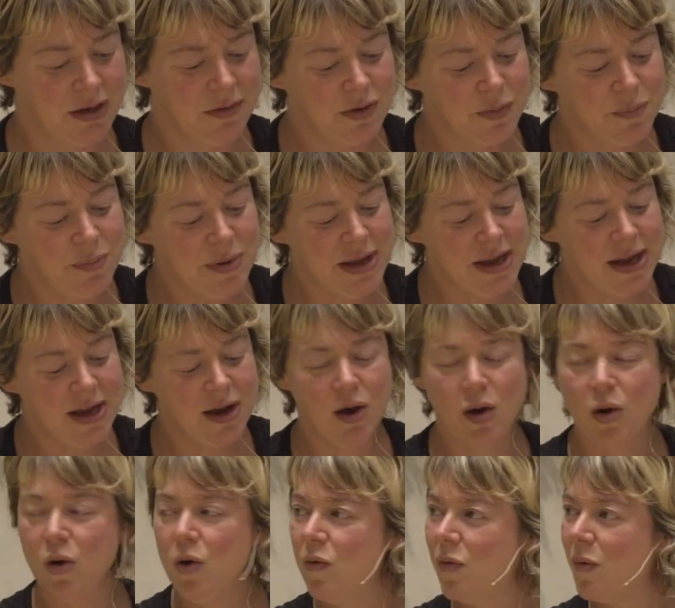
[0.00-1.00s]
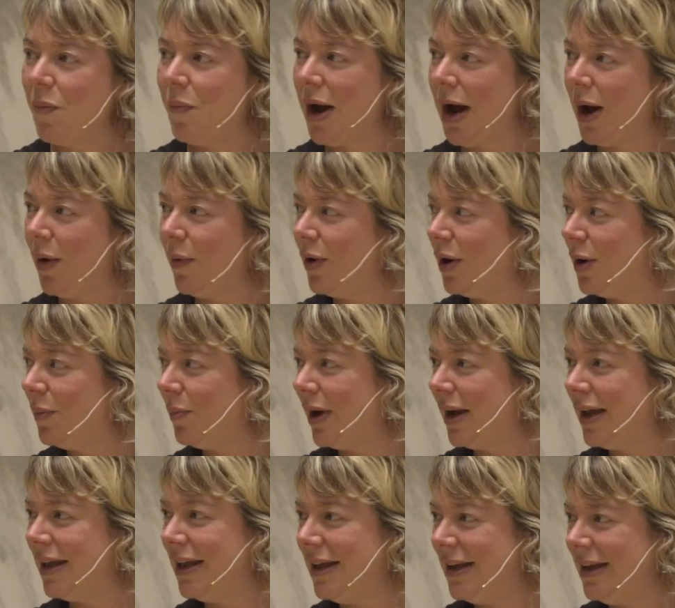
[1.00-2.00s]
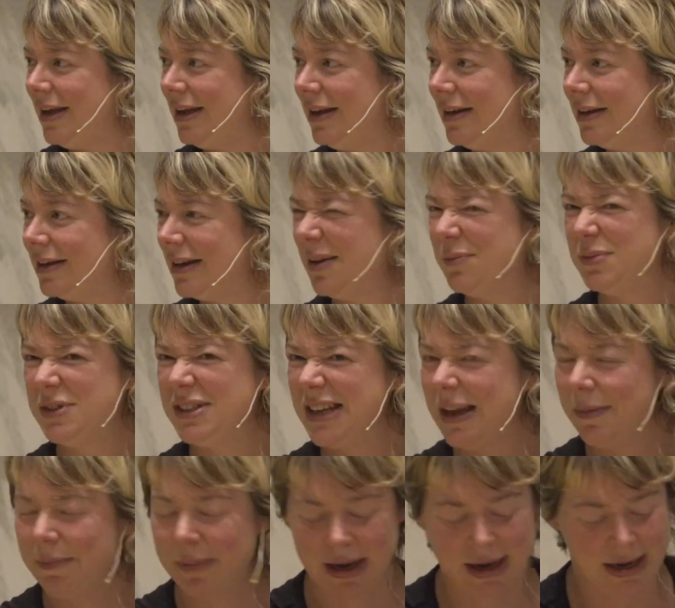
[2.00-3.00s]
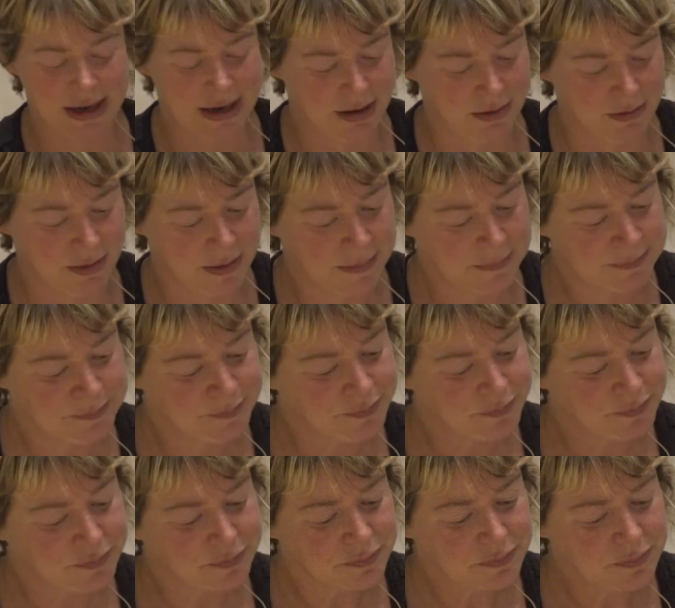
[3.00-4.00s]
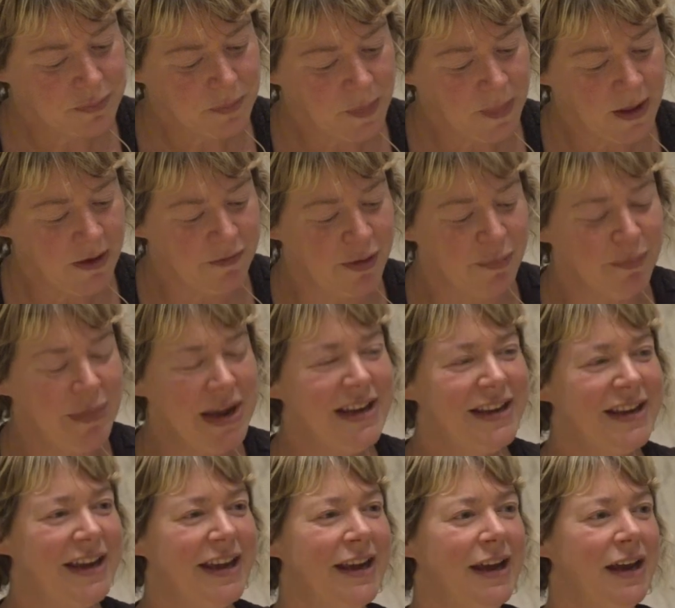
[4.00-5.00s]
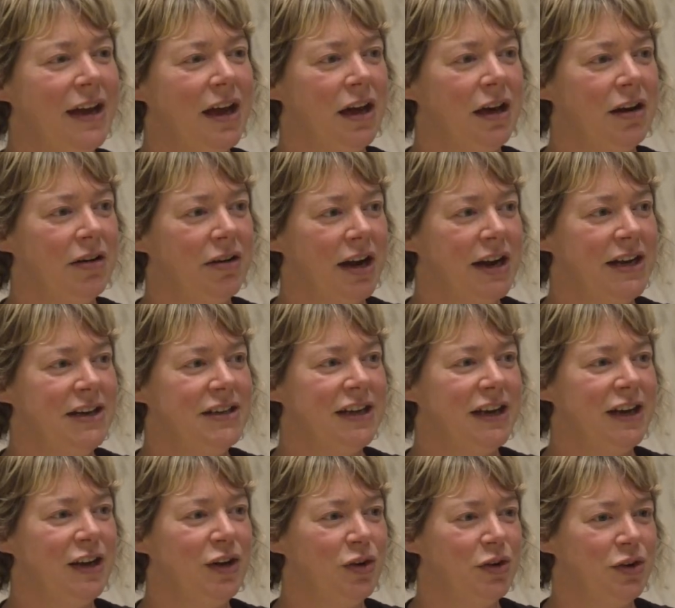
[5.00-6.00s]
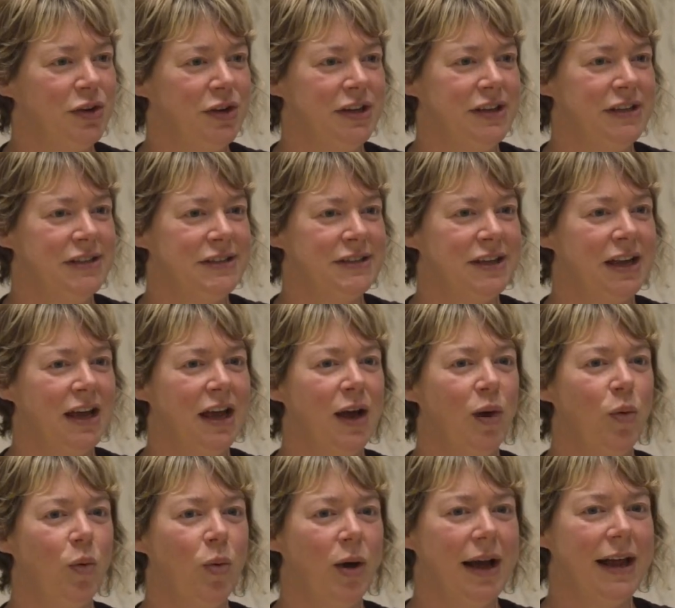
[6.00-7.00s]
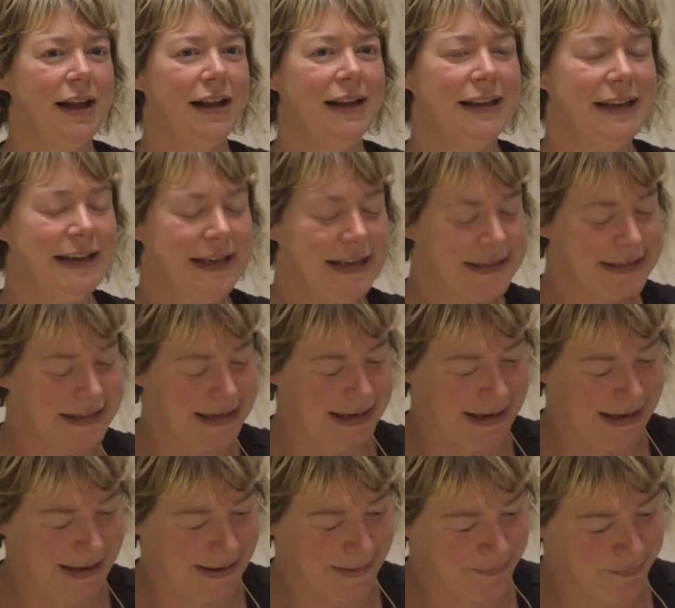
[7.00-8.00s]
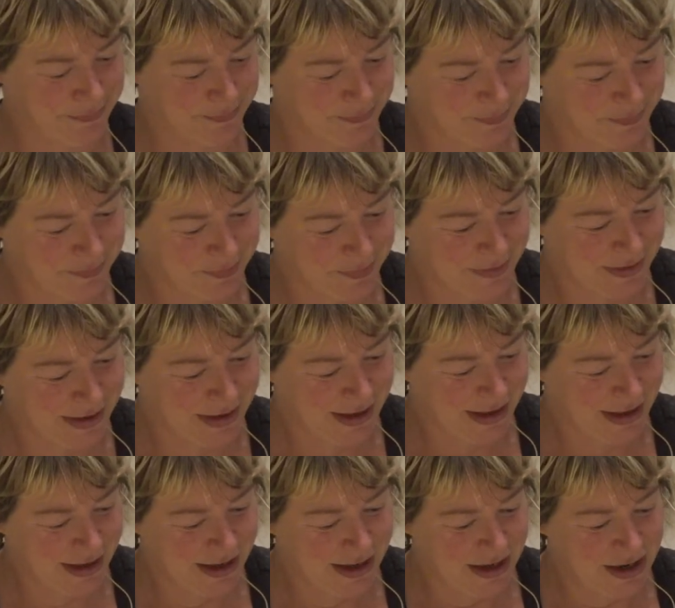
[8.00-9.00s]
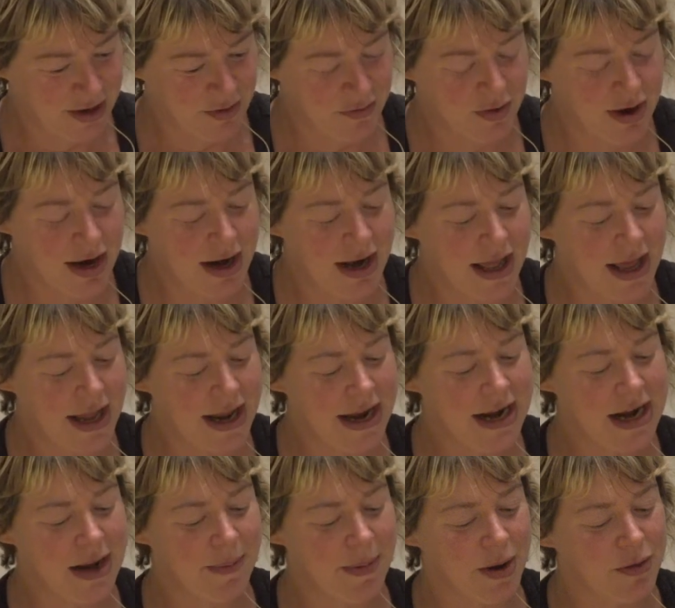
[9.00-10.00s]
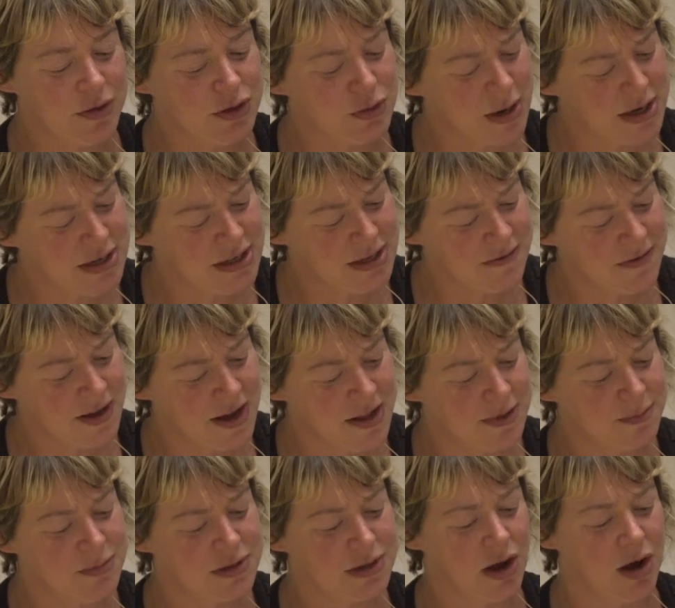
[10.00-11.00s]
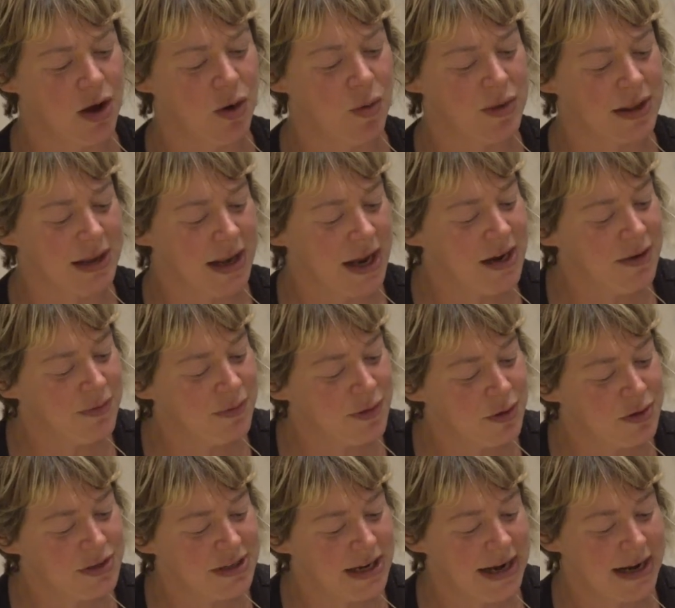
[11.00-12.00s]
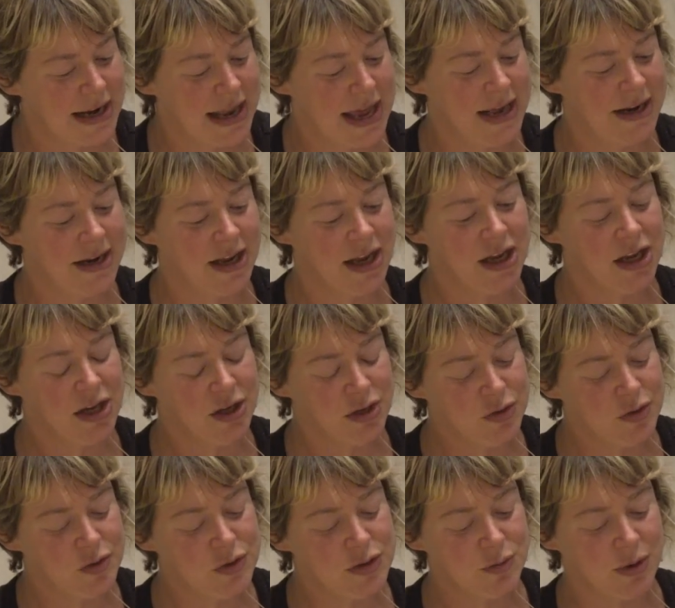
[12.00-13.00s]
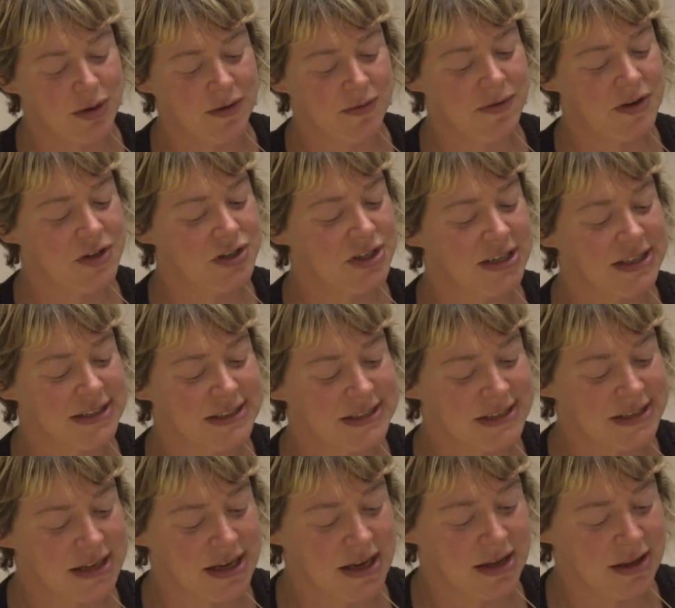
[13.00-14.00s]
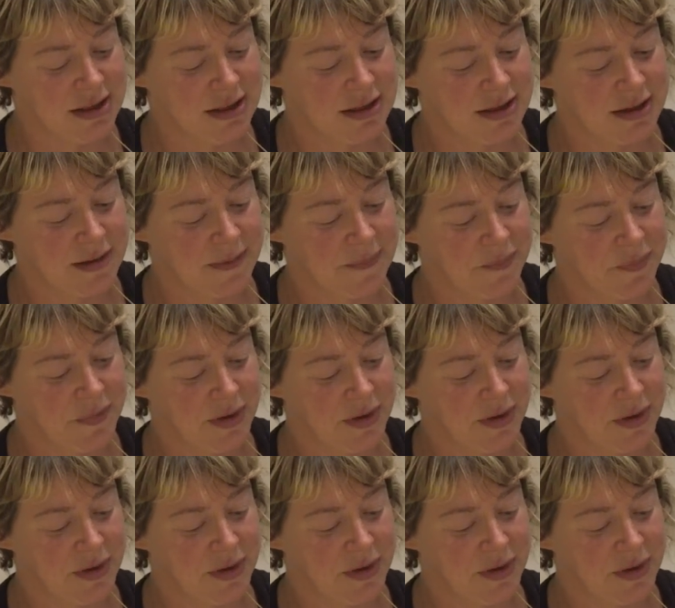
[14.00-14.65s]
for being overpowered by heat, I'm skipping now, for making a grinding noise while eating, for a line about 20 fathoms long with light floating lead used when fishing's safe,